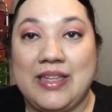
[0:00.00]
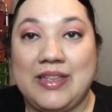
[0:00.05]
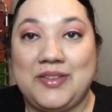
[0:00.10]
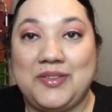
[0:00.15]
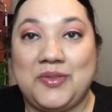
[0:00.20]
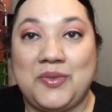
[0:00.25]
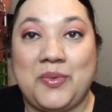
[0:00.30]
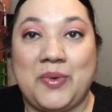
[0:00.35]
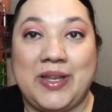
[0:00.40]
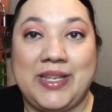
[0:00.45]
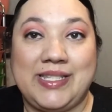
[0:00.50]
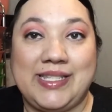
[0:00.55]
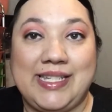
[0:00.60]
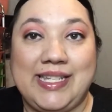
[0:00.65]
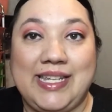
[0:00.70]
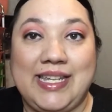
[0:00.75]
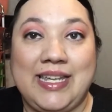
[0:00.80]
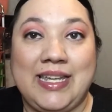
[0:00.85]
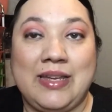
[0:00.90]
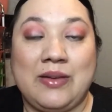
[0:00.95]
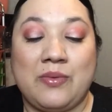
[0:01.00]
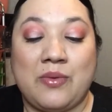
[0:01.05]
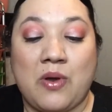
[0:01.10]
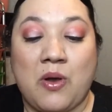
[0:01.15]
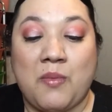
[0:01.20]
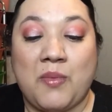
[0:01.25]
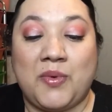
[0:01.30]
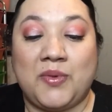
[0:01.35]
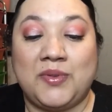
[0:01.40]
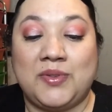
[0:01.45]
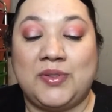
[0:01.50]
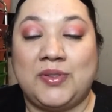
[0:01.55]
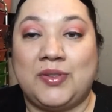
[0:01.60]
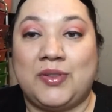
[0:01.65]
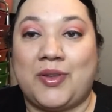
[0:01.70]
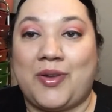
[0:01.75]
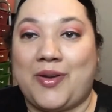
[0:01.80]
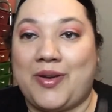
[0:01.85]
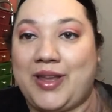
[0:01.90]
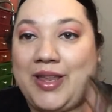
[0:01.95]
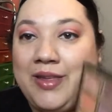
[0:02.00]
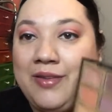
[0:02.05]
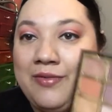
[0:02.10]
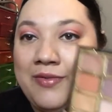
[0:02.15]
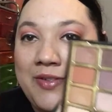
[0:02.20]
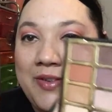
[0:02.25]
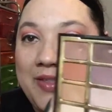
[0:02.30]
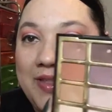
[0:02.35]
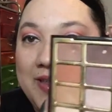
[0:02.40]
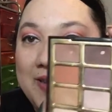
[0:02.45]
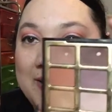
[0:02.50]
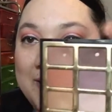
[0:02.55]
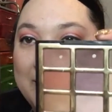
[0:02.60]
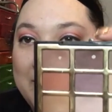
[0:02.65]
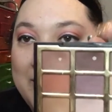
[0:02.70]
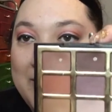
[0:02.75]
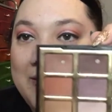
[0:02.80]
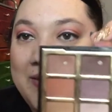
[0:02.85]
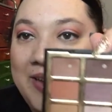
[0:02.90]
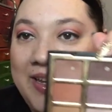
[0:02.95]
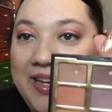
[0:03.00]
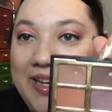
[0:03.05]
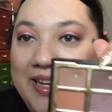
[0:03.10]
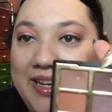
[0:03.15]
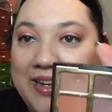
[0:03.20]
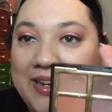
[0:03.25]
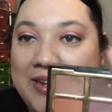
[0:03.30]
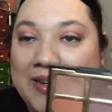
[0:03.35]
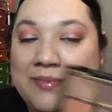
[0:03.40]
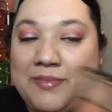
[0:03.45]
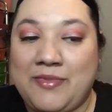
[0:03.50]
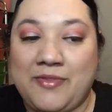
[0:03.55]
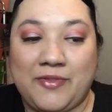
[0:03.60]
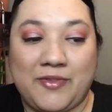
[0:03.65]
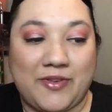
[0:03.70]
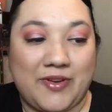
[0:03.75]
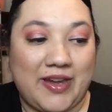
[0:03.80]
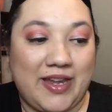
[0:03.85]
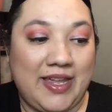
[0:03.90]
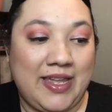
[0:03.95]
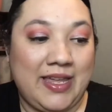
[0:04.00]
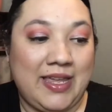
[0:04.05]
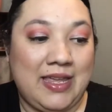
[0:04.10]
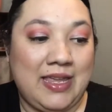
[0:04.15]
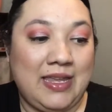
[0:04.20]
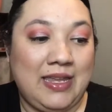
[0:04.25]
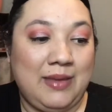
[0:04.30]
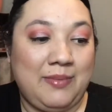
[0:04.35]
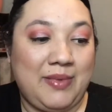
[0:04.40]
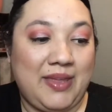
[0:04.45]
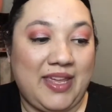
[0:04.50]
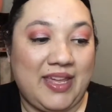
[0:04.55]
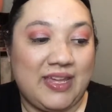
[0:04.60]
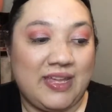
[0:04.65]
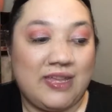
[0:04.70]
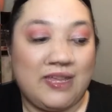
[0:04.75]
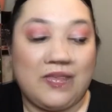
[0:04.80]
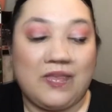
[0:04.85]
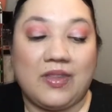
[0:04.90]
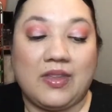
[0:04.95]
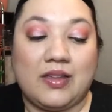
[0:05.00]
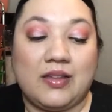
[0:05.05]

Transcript: 20, almost 30 for this one right here before I hit any pan.